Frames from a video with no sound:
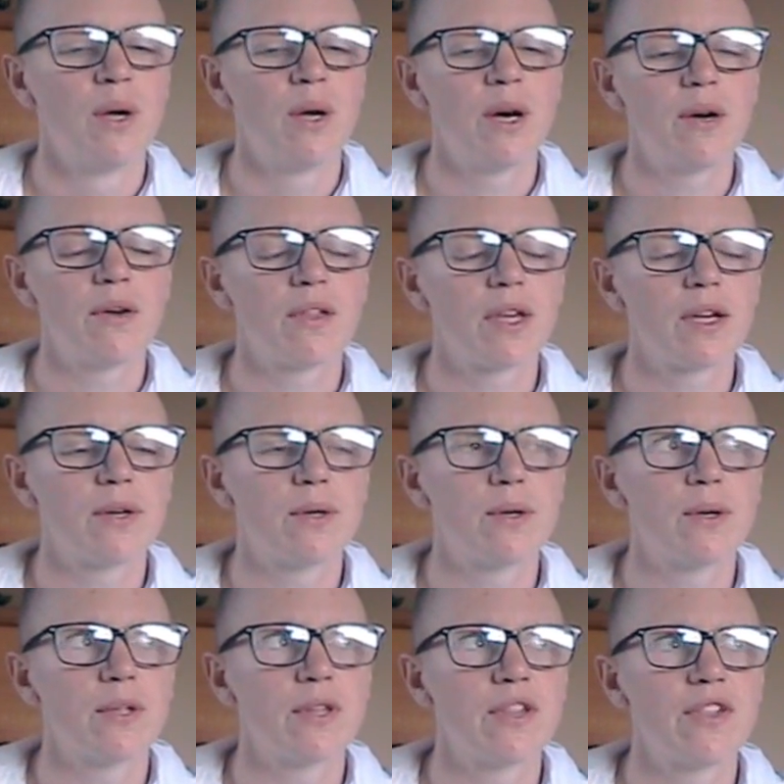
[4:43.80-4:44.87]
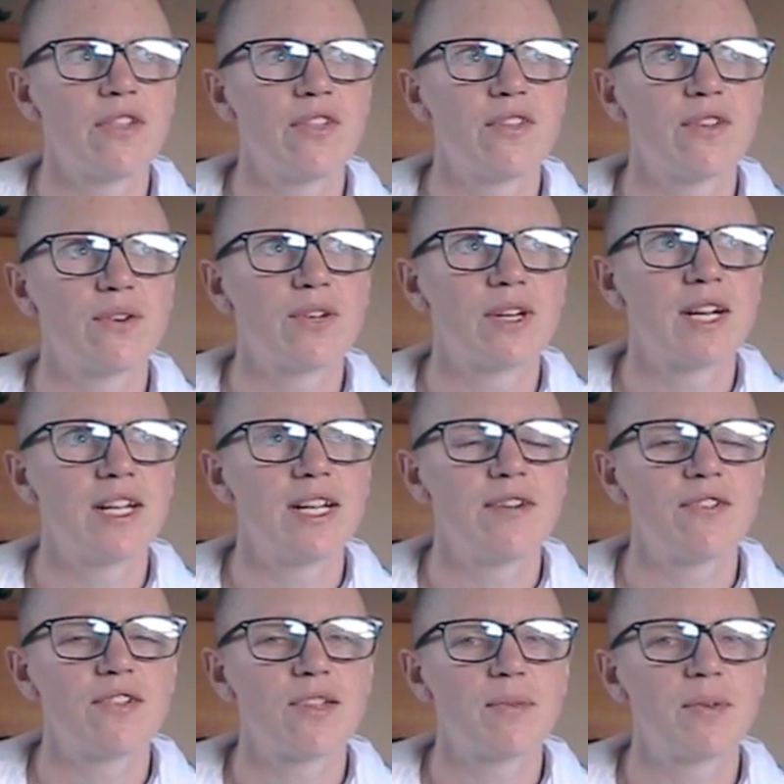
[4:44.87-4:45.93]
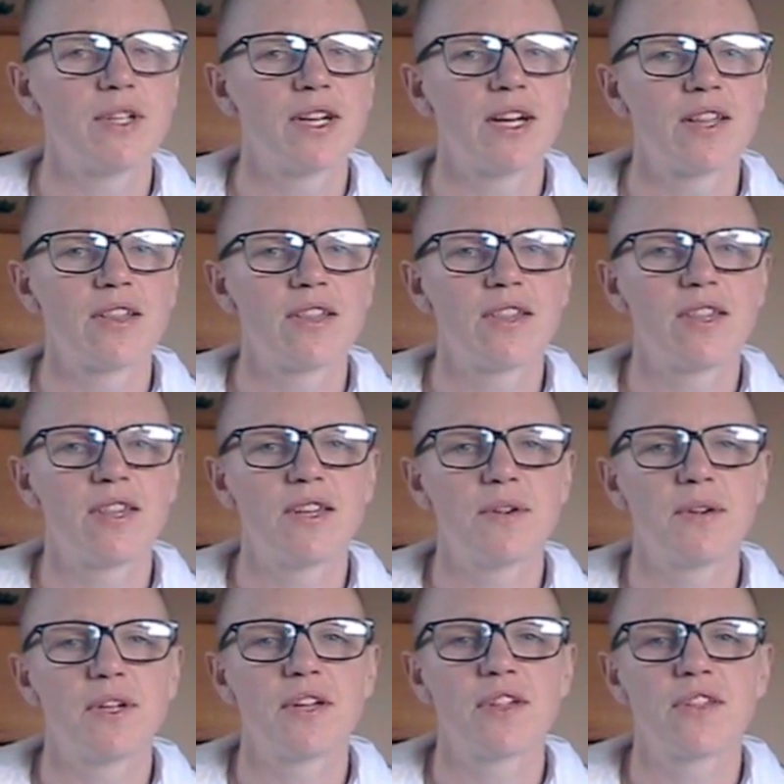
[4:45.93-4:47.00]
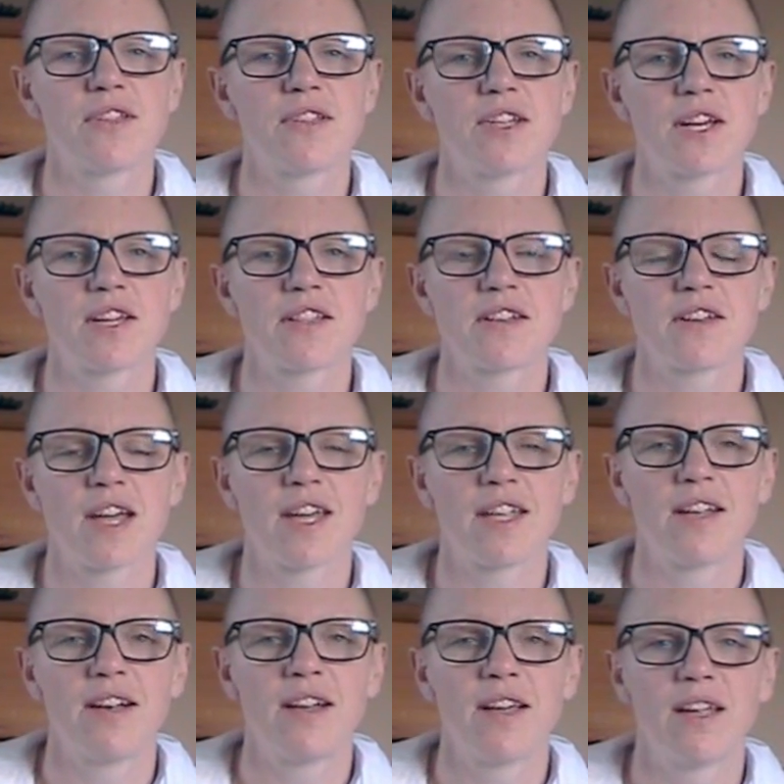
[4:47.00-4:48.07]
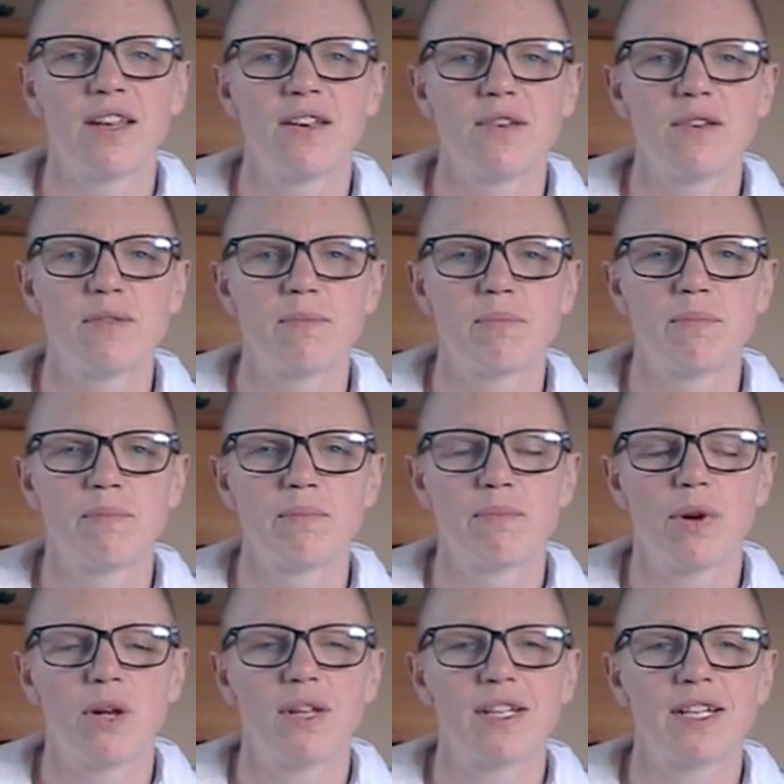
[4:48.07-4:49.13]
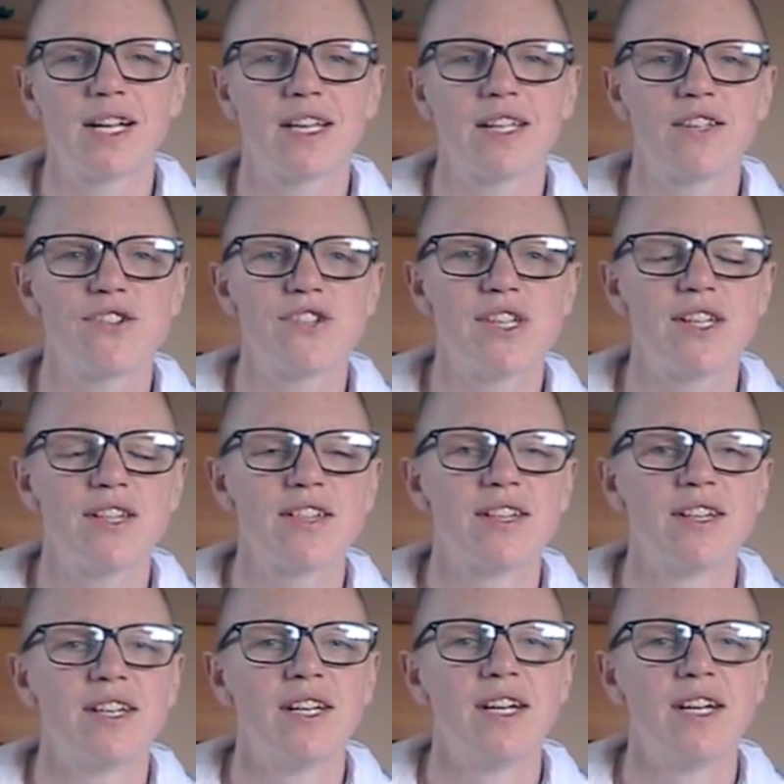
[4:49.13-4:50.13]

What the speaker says: I was like, oh, this isn't a good idea for someone who has serious dust and pollen allergies.